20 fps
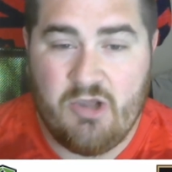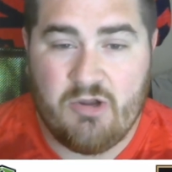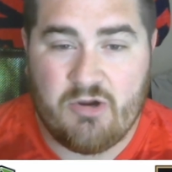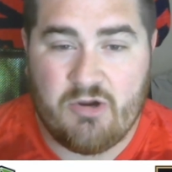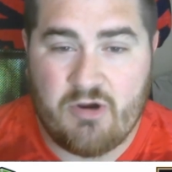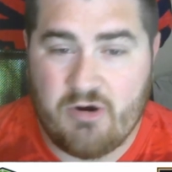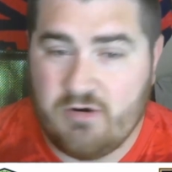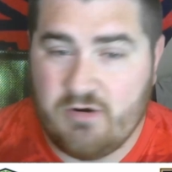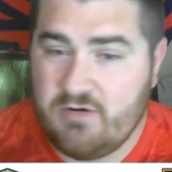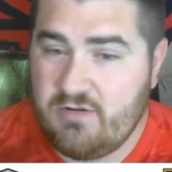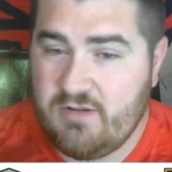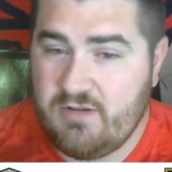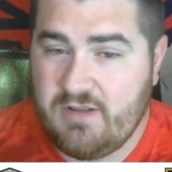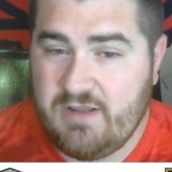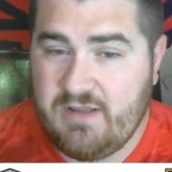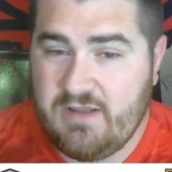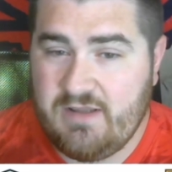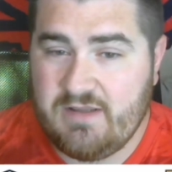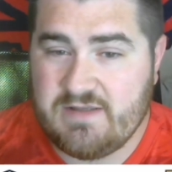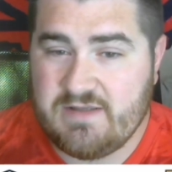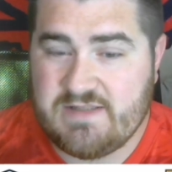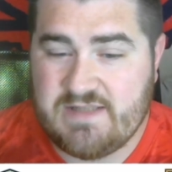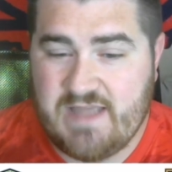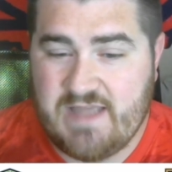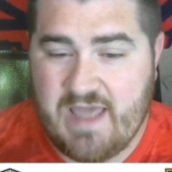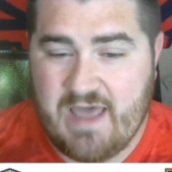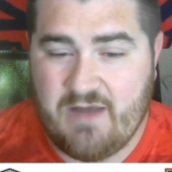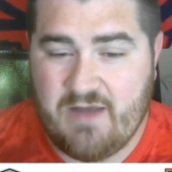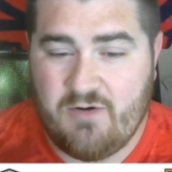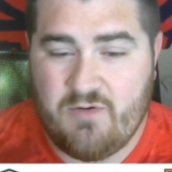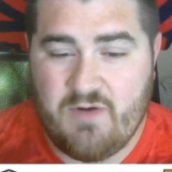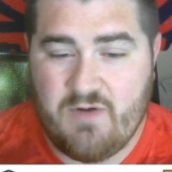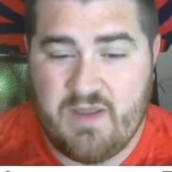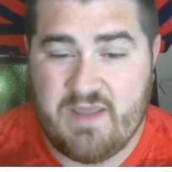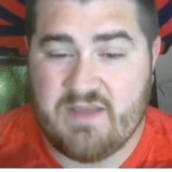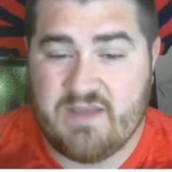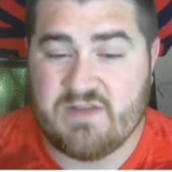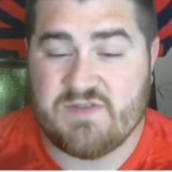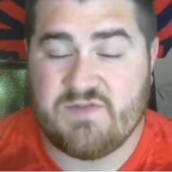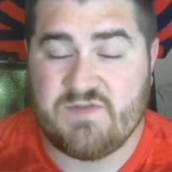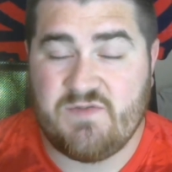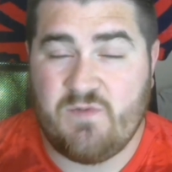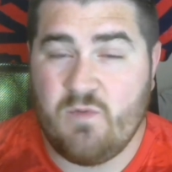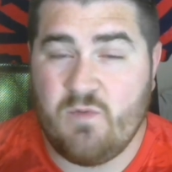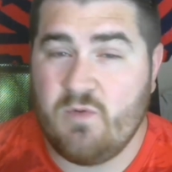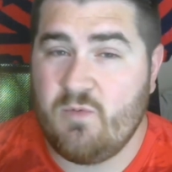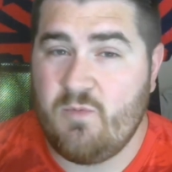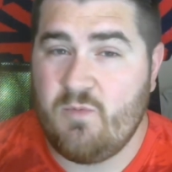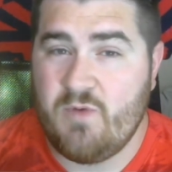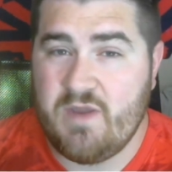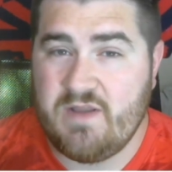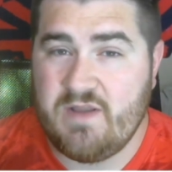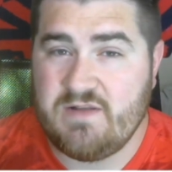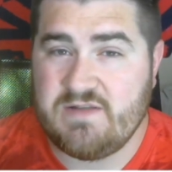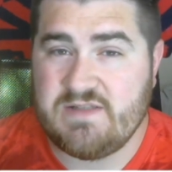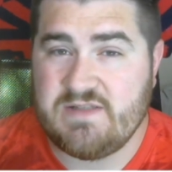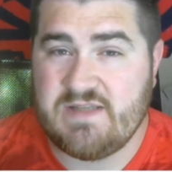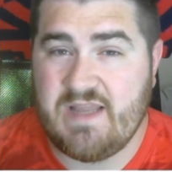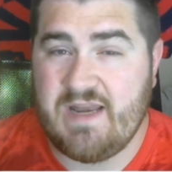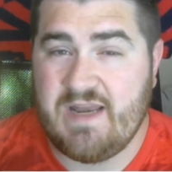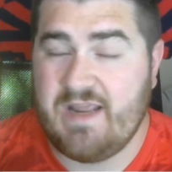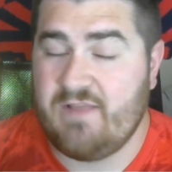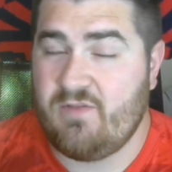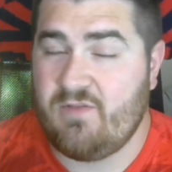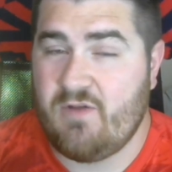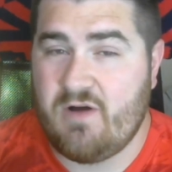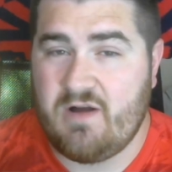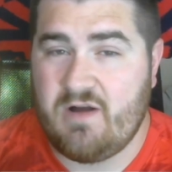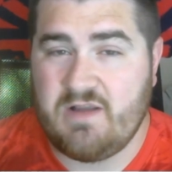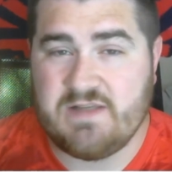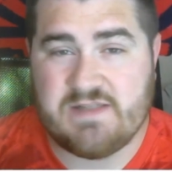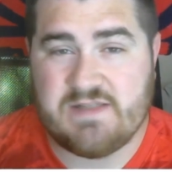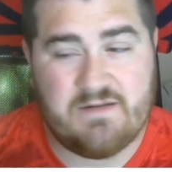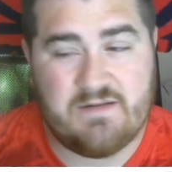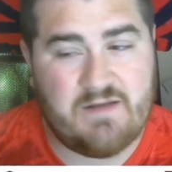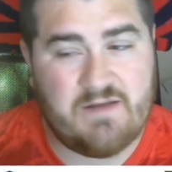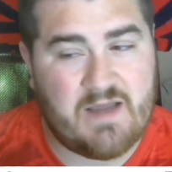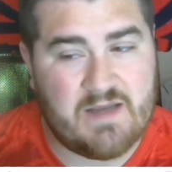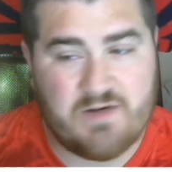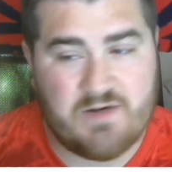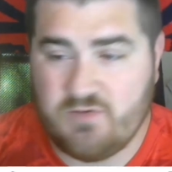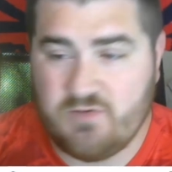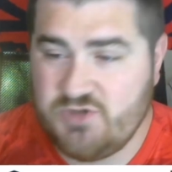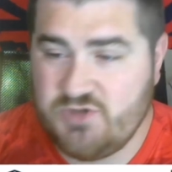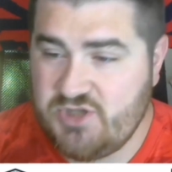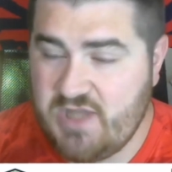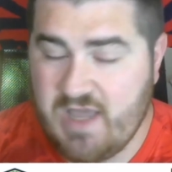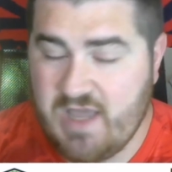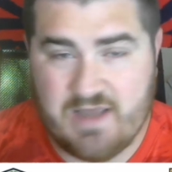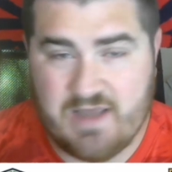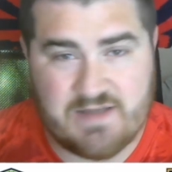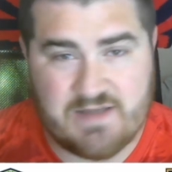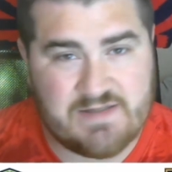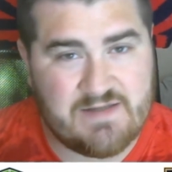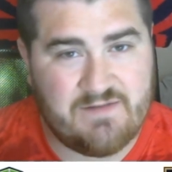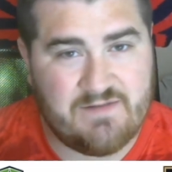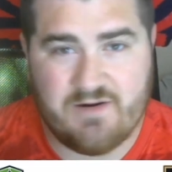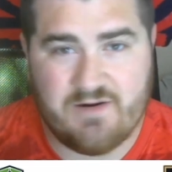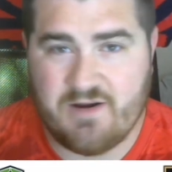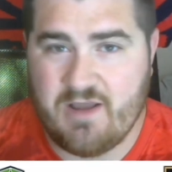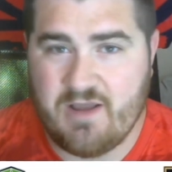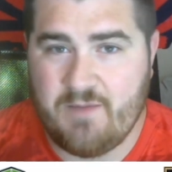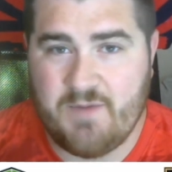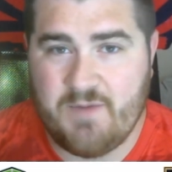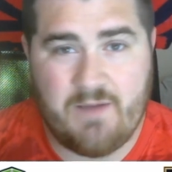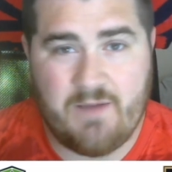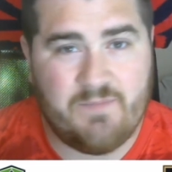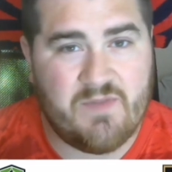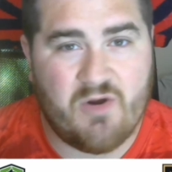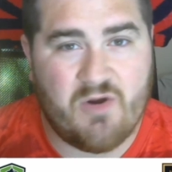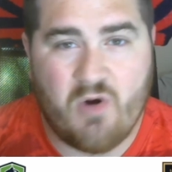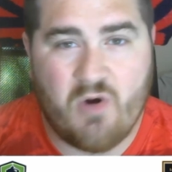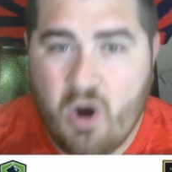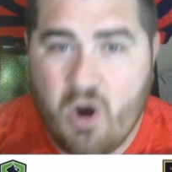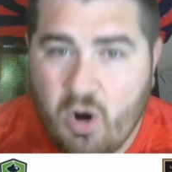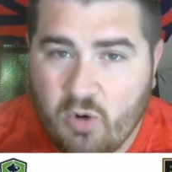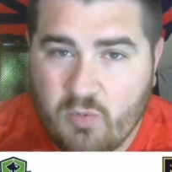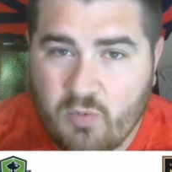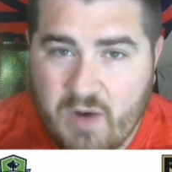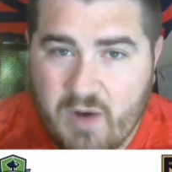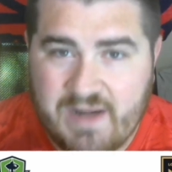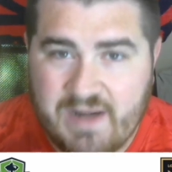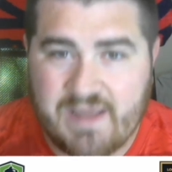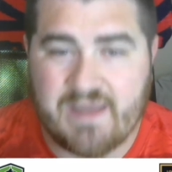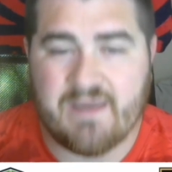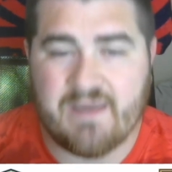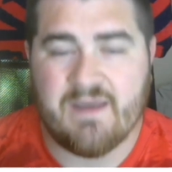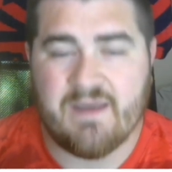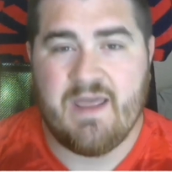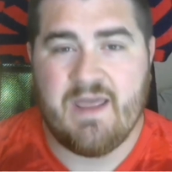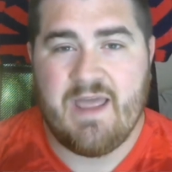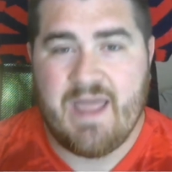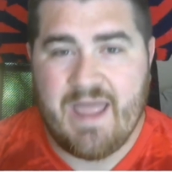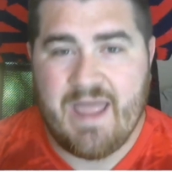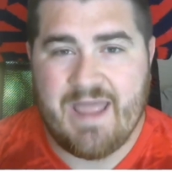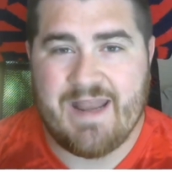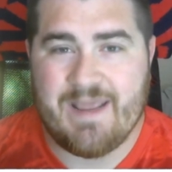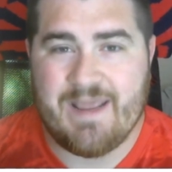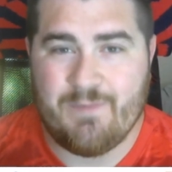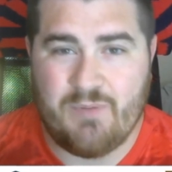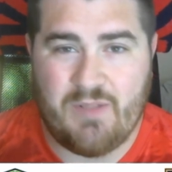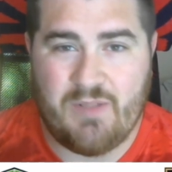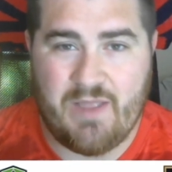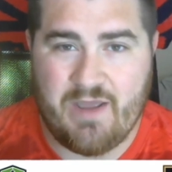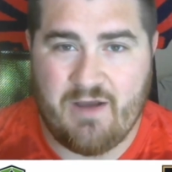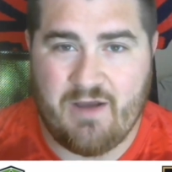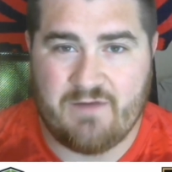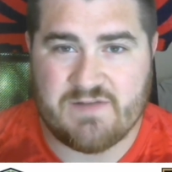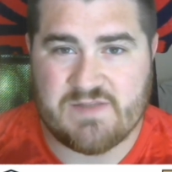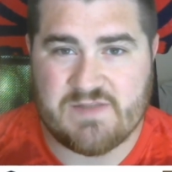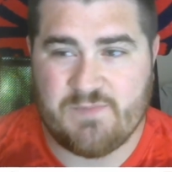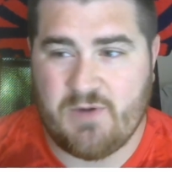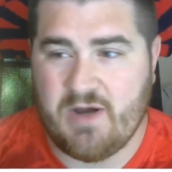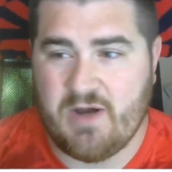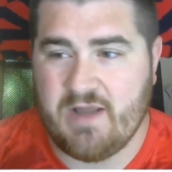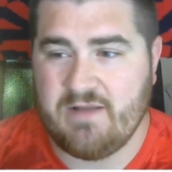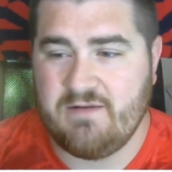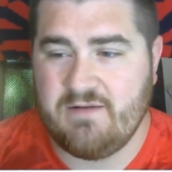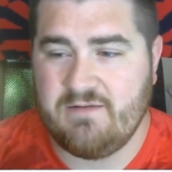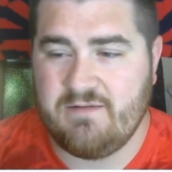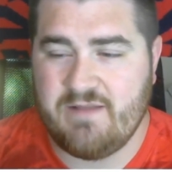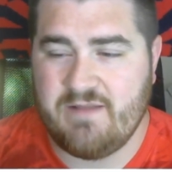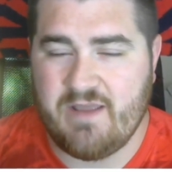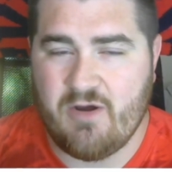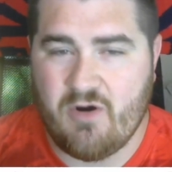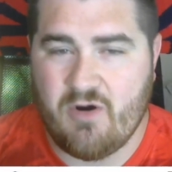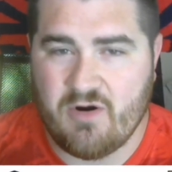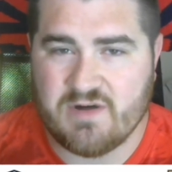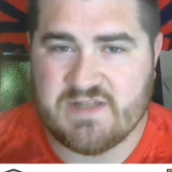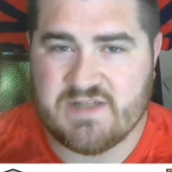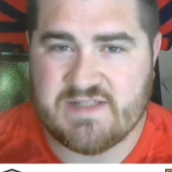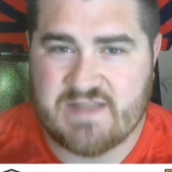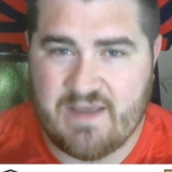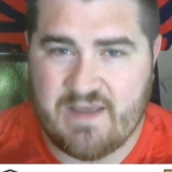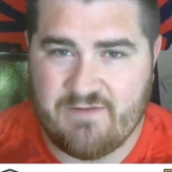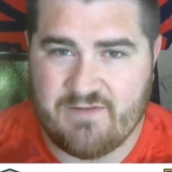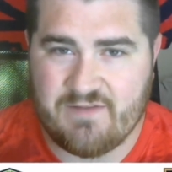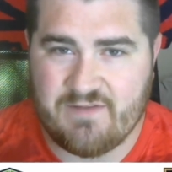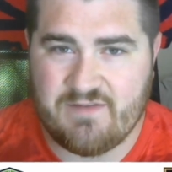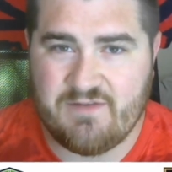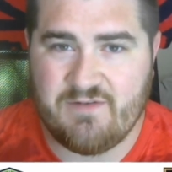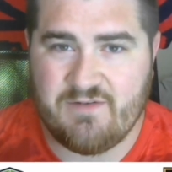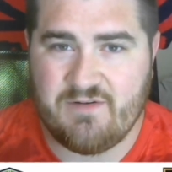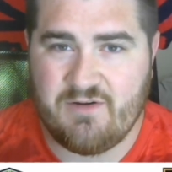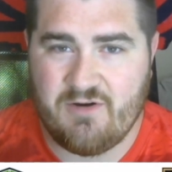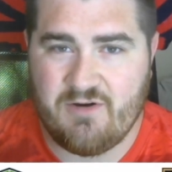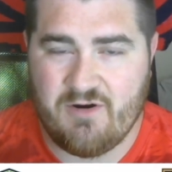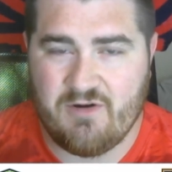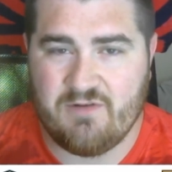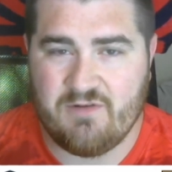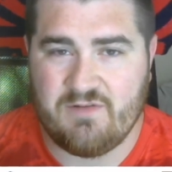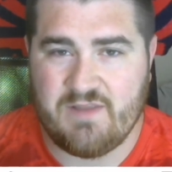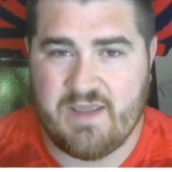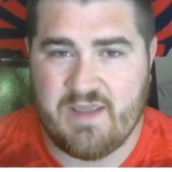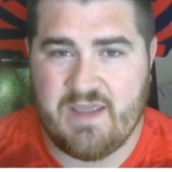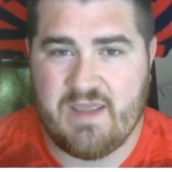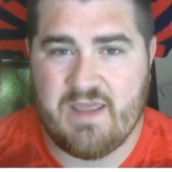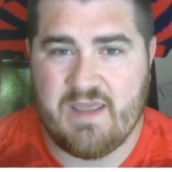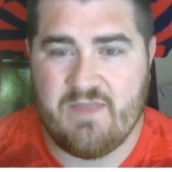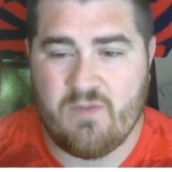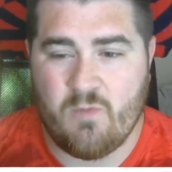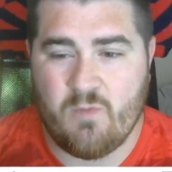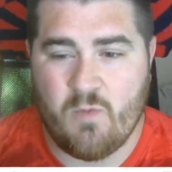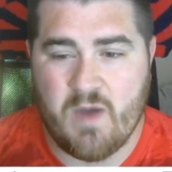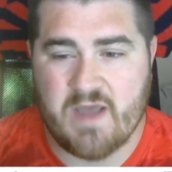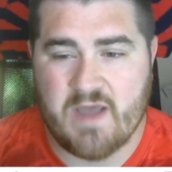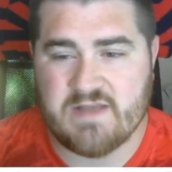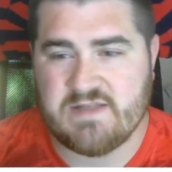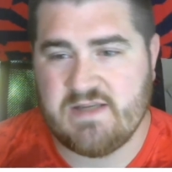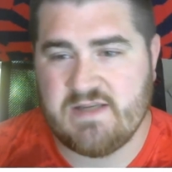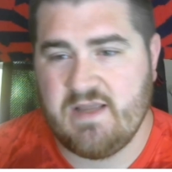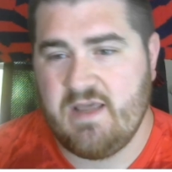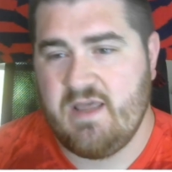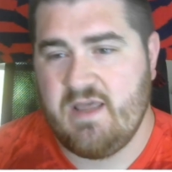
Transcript: Currently, Seattle is 4 wins and a loss. I told you guys, they're coming up. They're already in a playoff spot. They are 7th currently in the West.